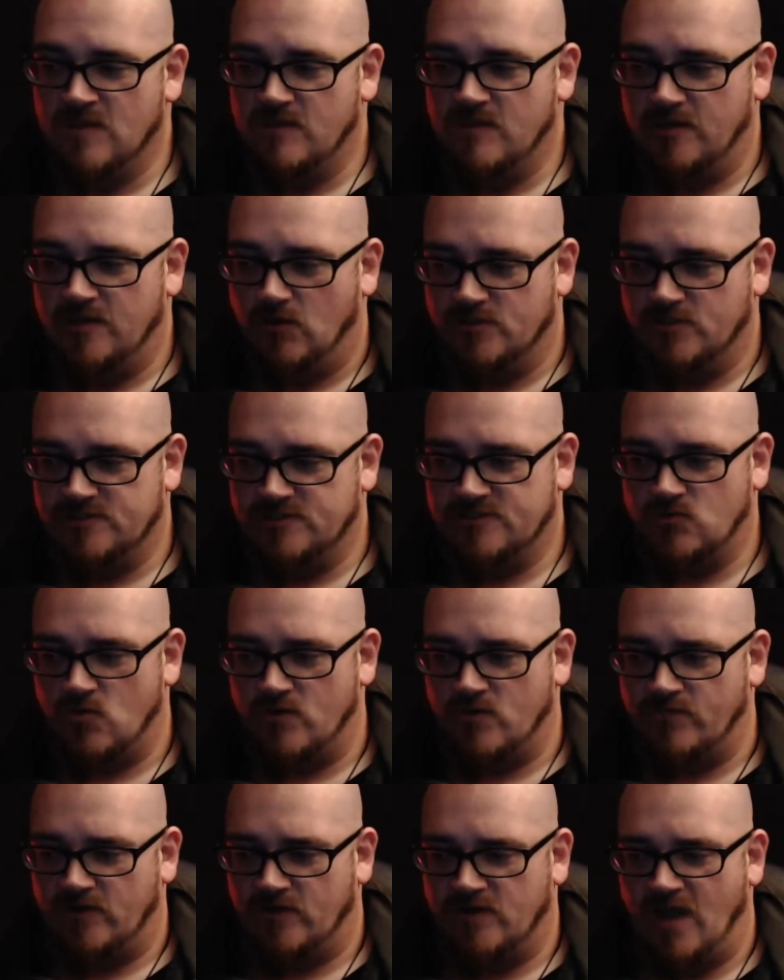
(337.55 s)
You know, it's sort
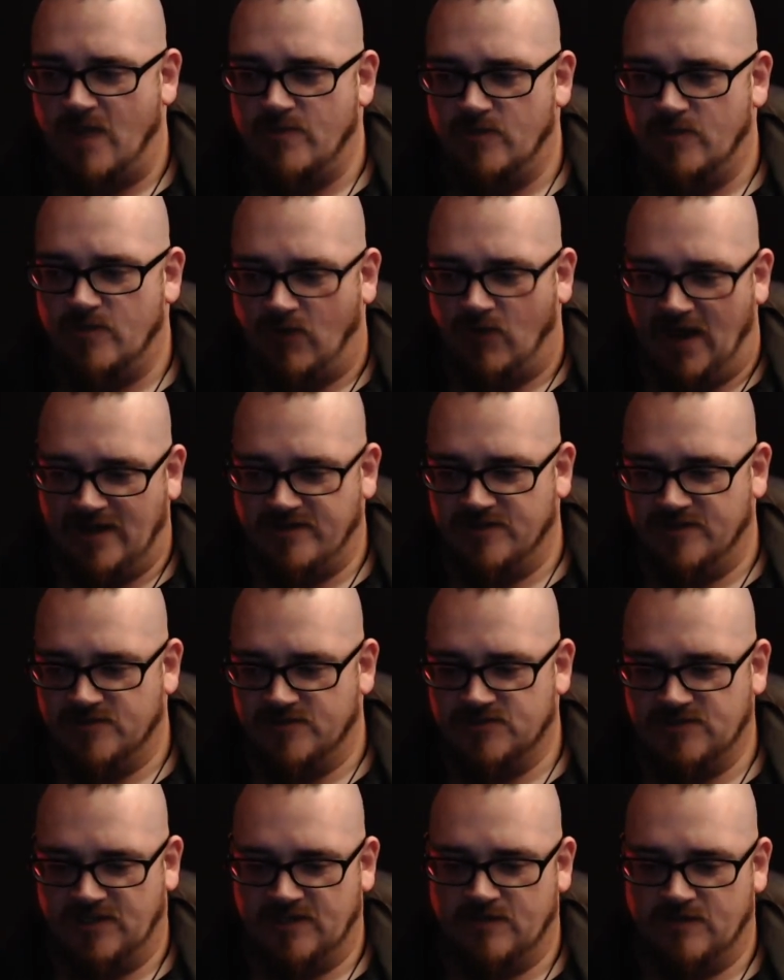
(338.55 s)
of a common
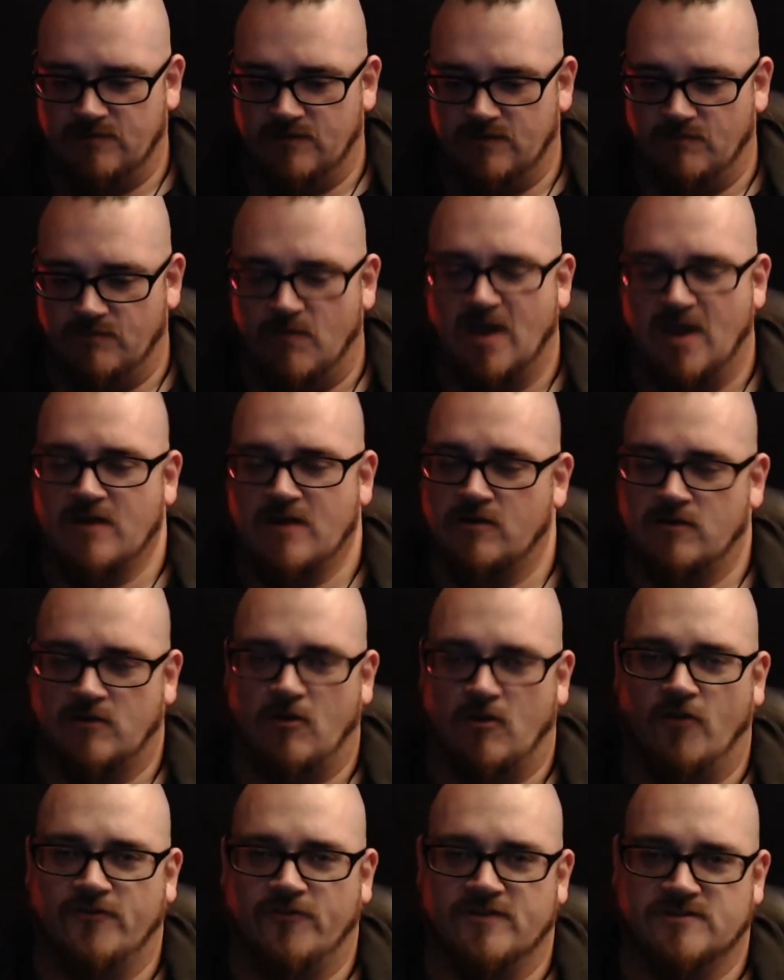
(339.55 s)
practice in modern
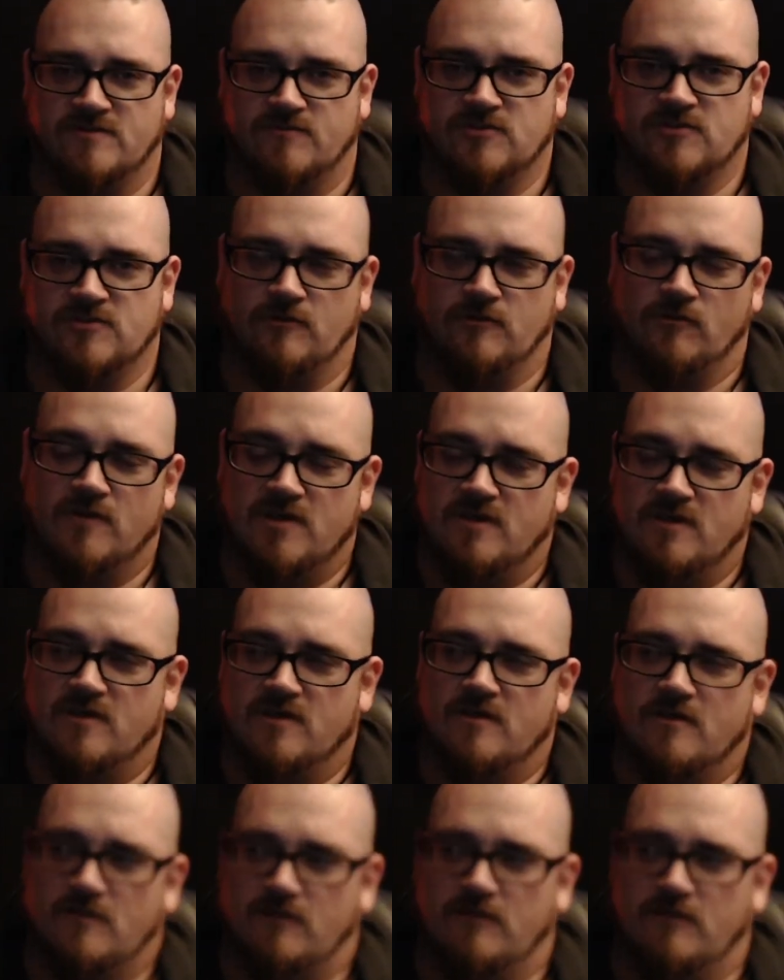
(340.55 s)
occultism to
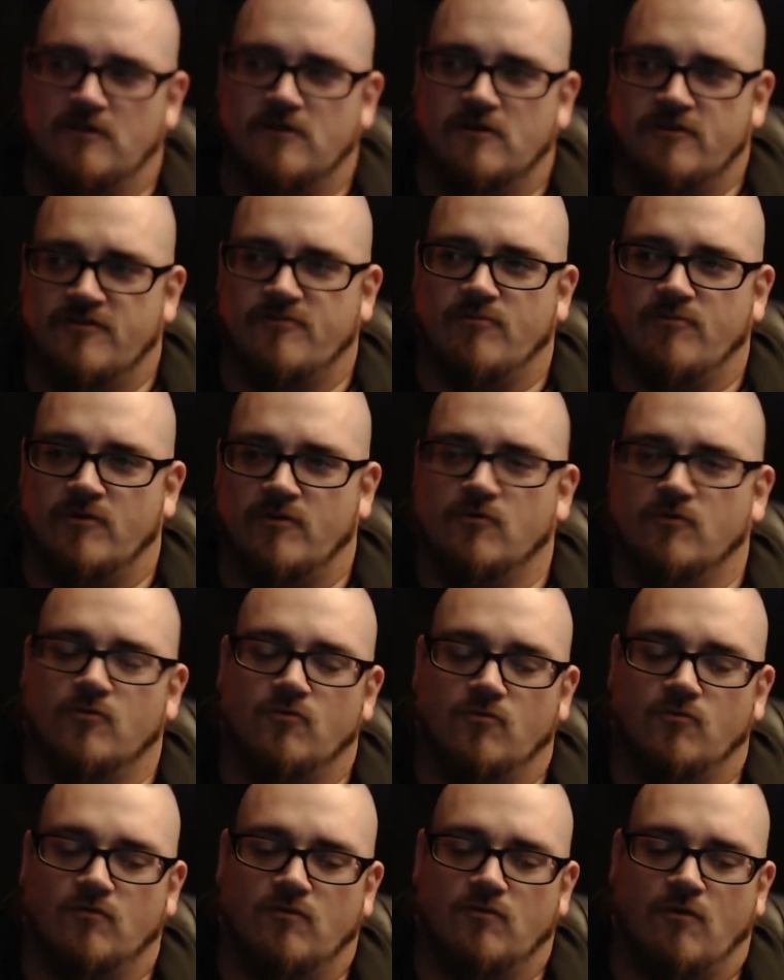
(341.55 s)
look
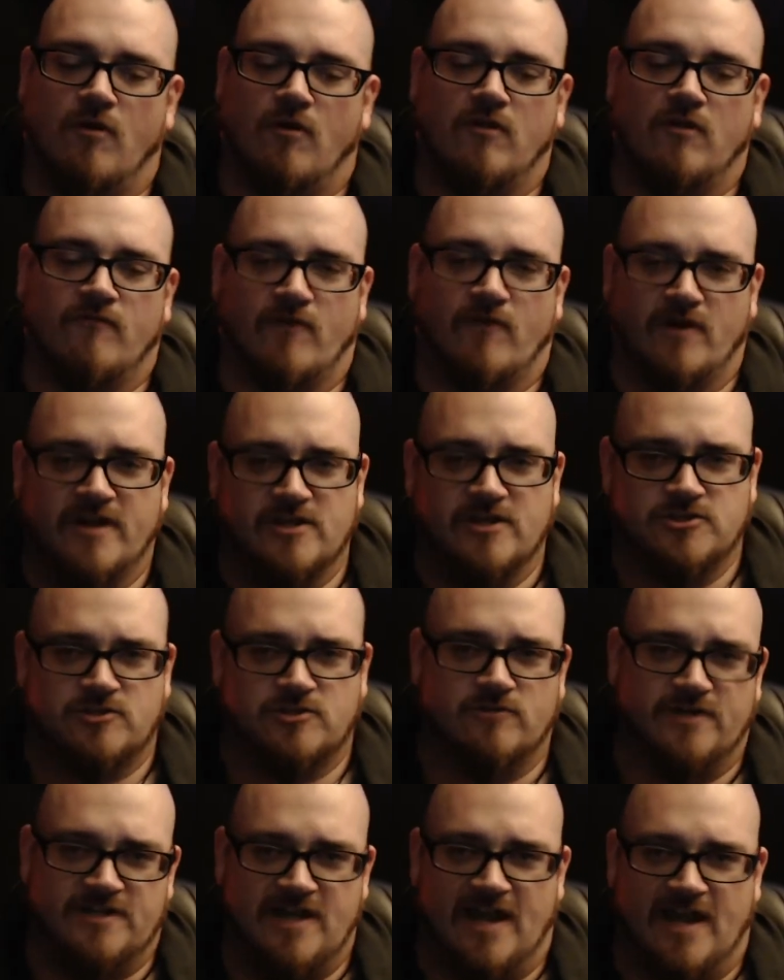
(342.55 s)
through all of our
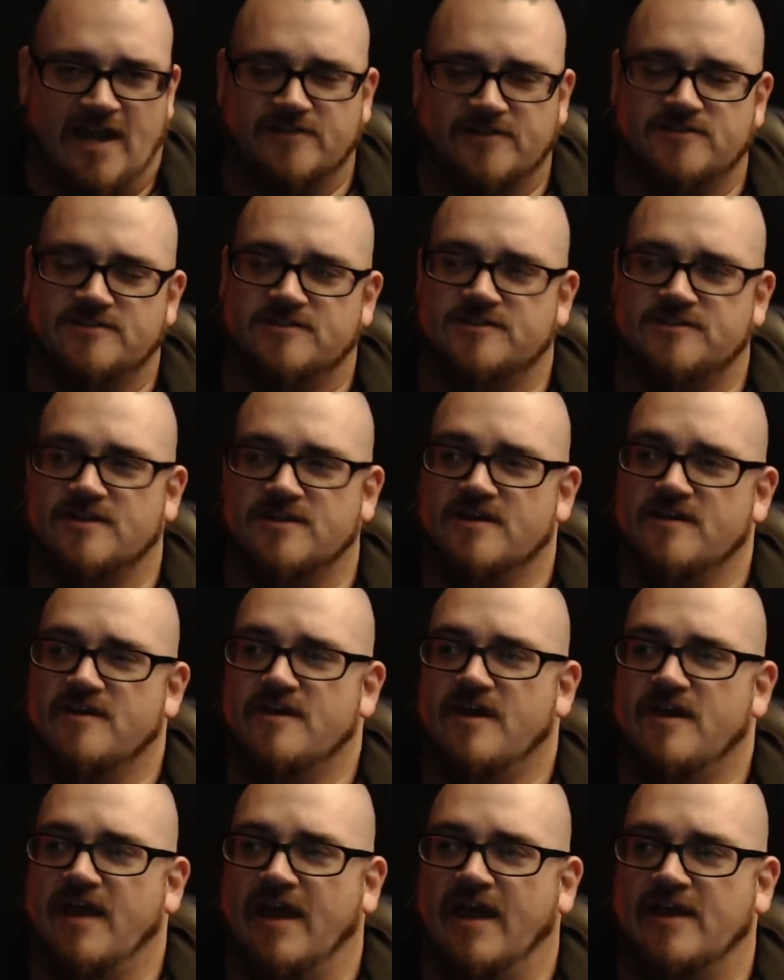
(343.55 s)
history texts
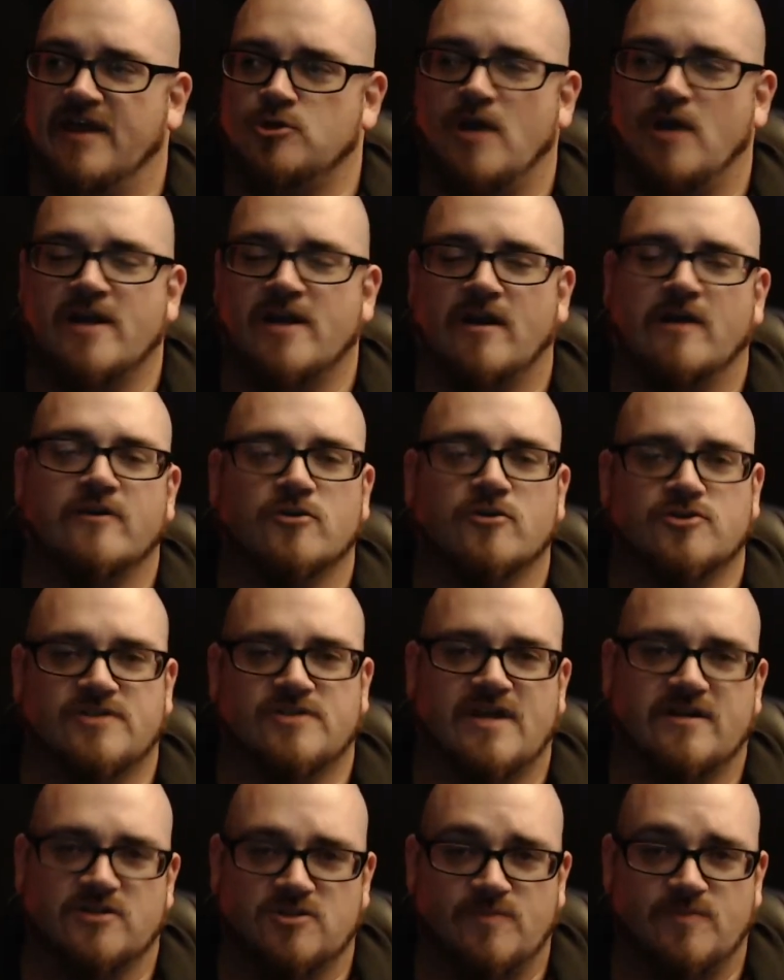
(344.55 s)
and try to
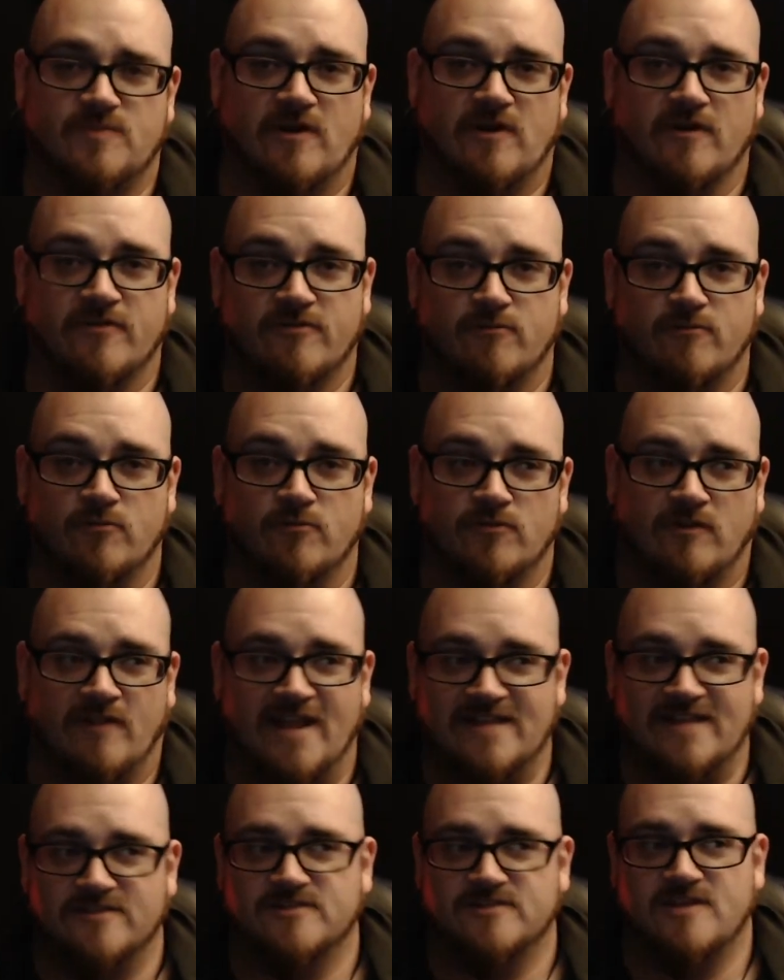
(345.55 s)
understand a spirit through the
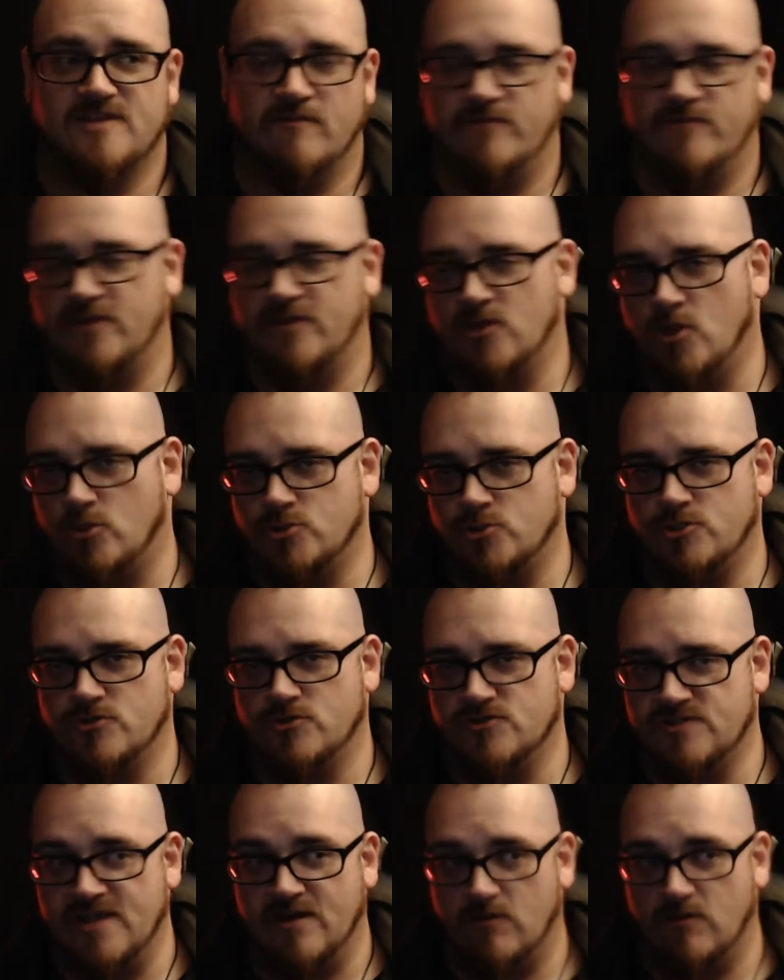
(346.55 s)
lens of the
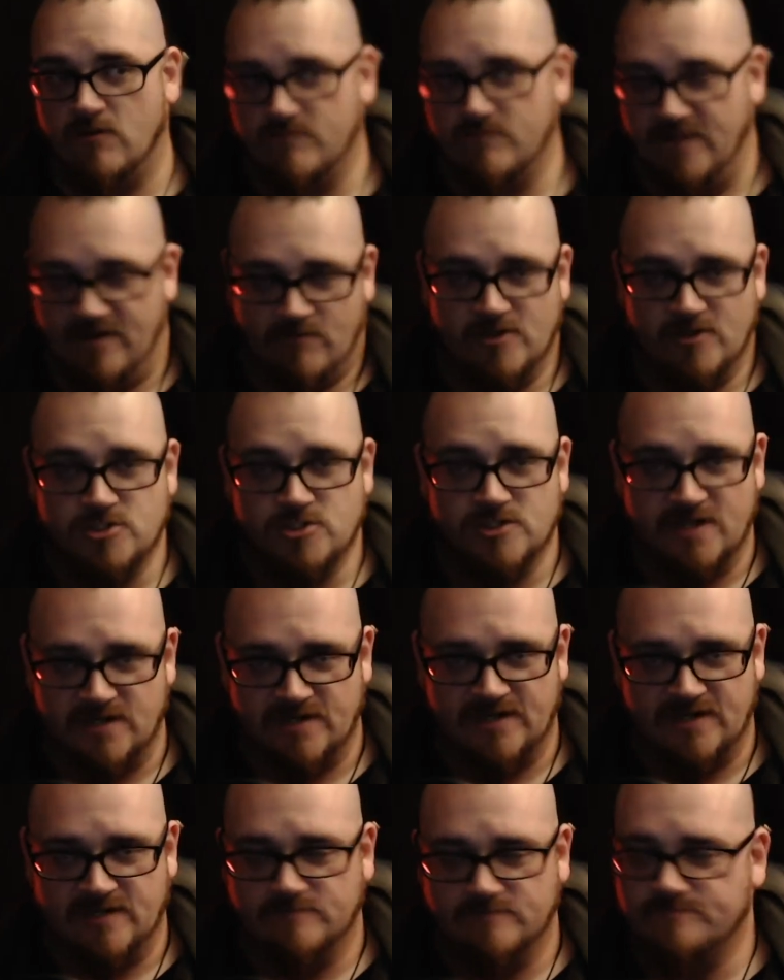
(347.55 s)
cultures that they
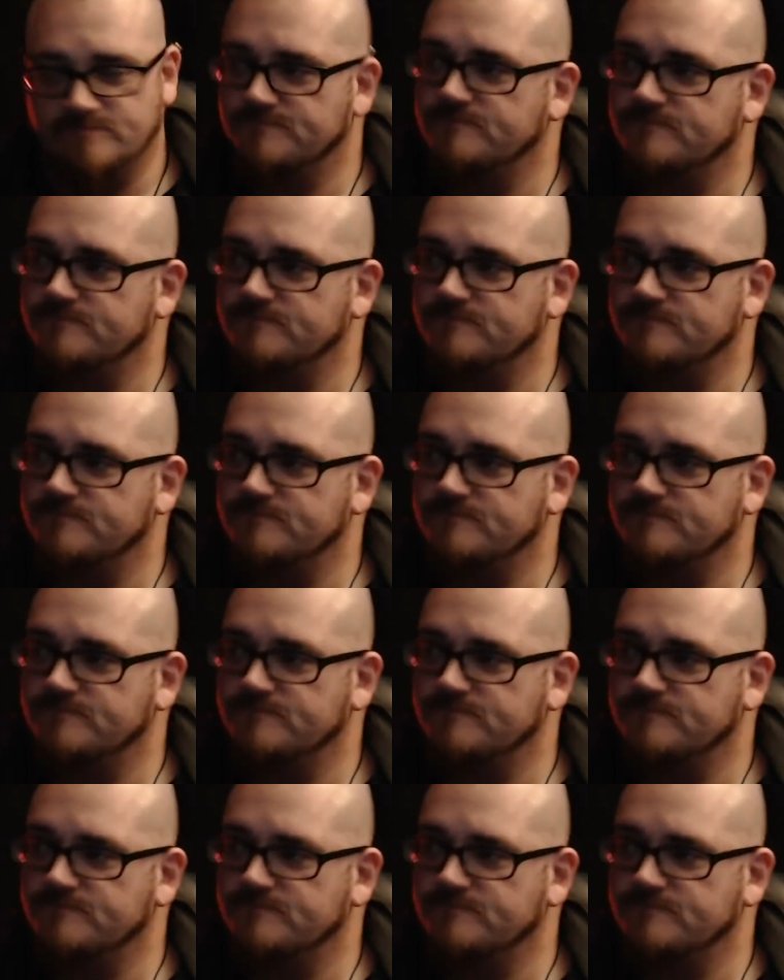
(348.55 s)
originated in.